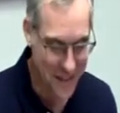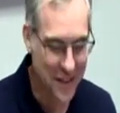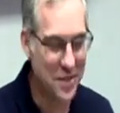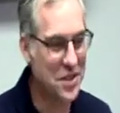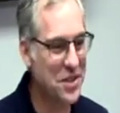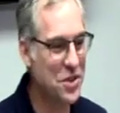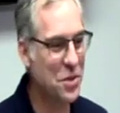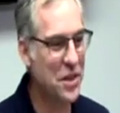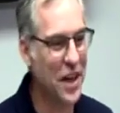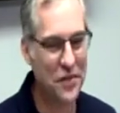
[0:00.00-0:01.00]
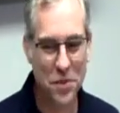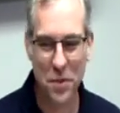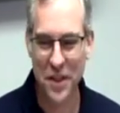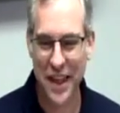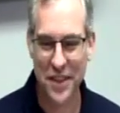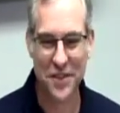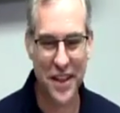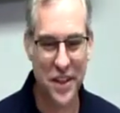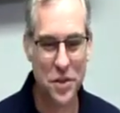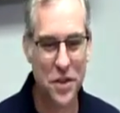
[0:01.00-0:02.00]
no, it was just too comfortable last
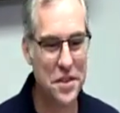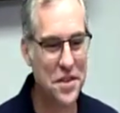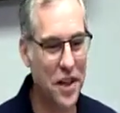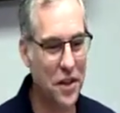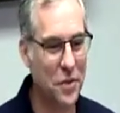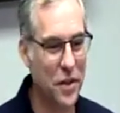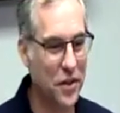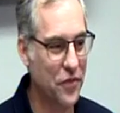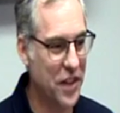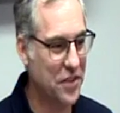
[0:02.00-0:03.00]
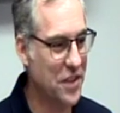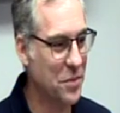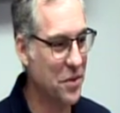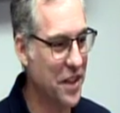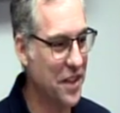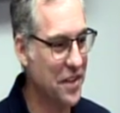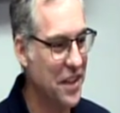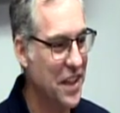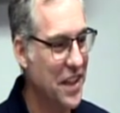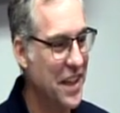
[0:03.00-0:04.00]
night. You can tell when the fees come around.
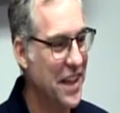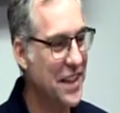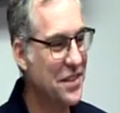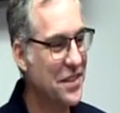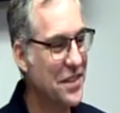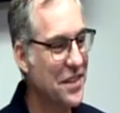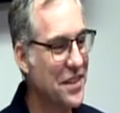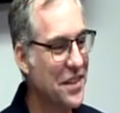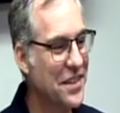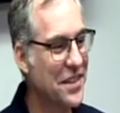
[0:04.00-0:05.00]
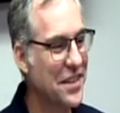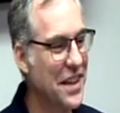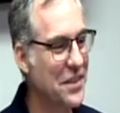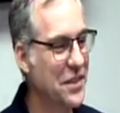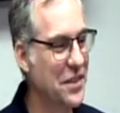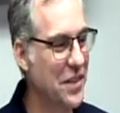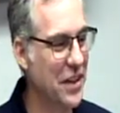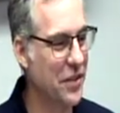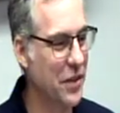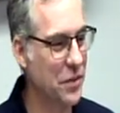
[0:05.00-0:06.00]
It's it you
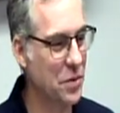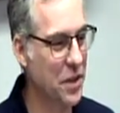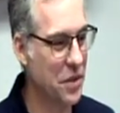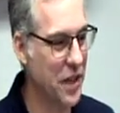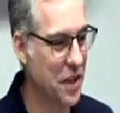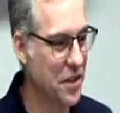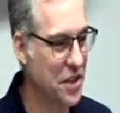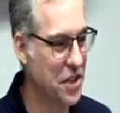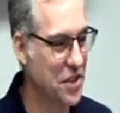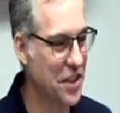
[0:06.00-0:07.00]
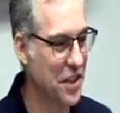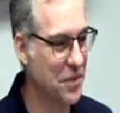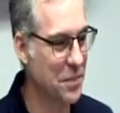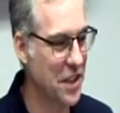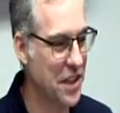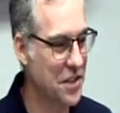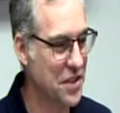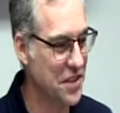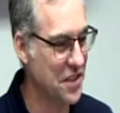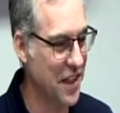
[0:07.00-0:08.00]
don't have to run your air conditioning as much.
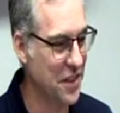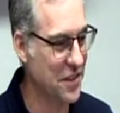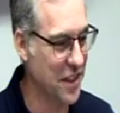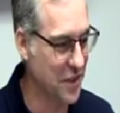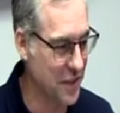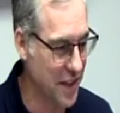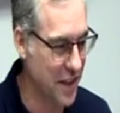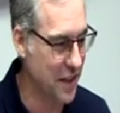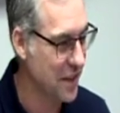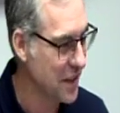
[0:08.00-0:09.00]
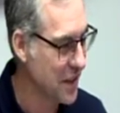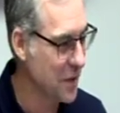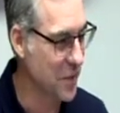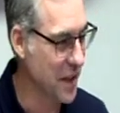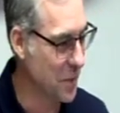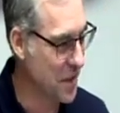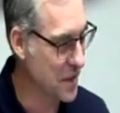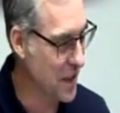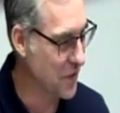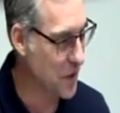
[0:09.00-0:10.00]
It's nice outside. When I went
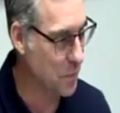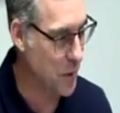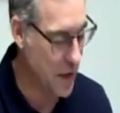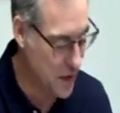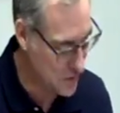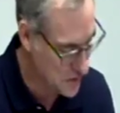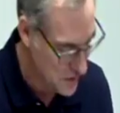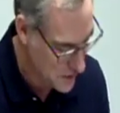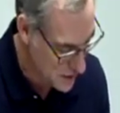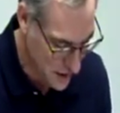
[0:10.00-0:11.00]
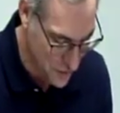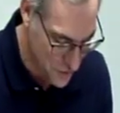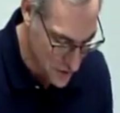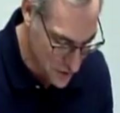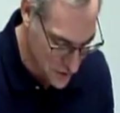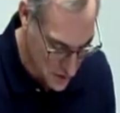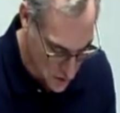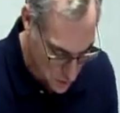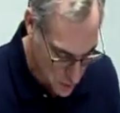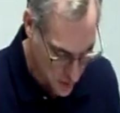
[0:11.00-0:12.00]
to give him peace, I fell
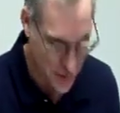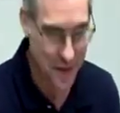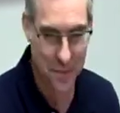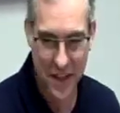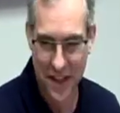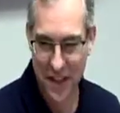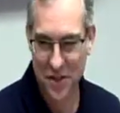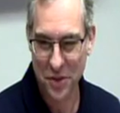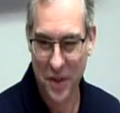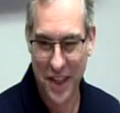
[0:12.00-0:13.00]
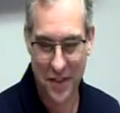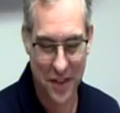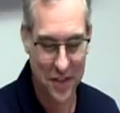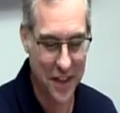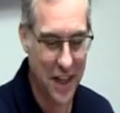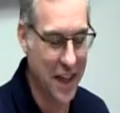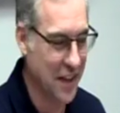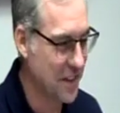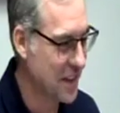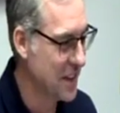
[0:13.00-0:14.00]
asleep. I admit he should have went out there and said, "Hey,